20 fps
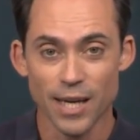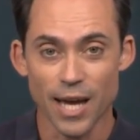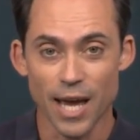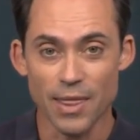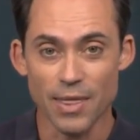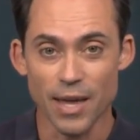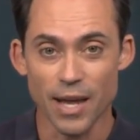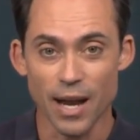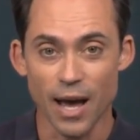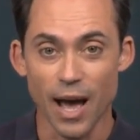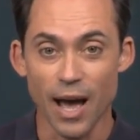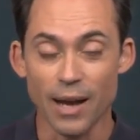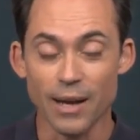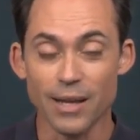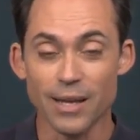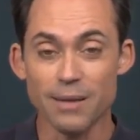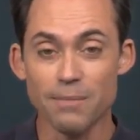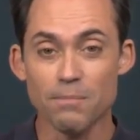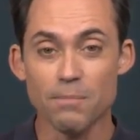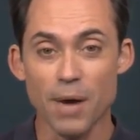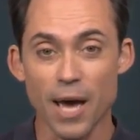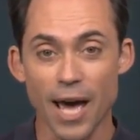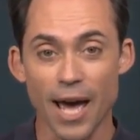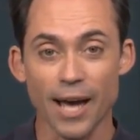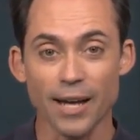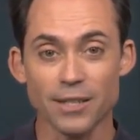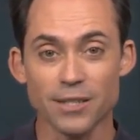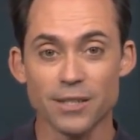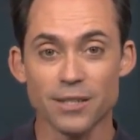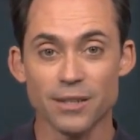And then on
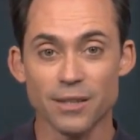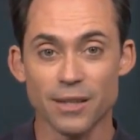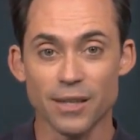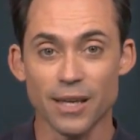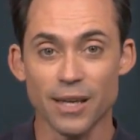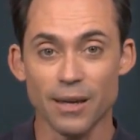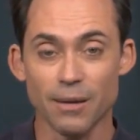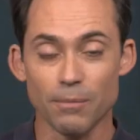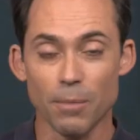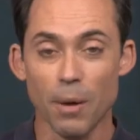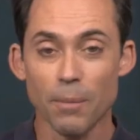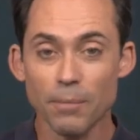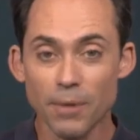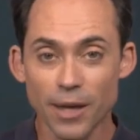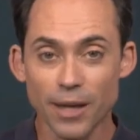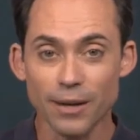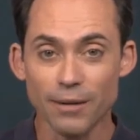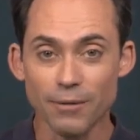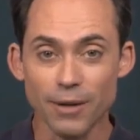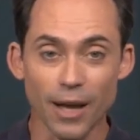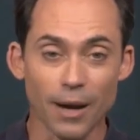impact, the pumpkin